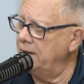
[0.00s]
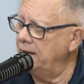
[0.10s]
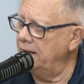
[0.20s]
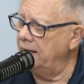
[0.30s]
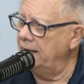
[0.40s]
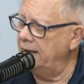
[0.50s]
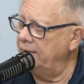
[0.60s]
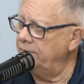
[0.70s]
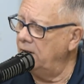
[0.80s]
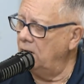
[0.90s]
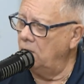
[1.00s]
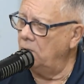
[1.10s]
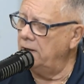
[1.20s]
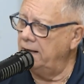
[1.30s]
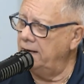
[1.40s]
And the
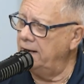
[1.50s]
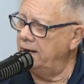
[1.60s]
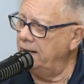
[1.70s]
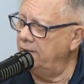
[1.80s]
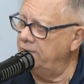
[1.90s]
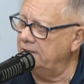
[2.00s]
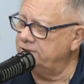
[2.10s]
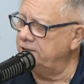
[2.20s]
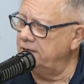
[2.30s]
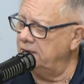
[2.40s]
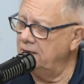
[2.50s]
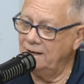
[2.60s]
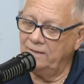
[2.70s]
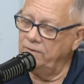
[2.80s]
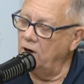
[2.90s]
only and this year,
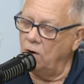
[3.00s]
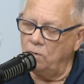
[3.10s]
the only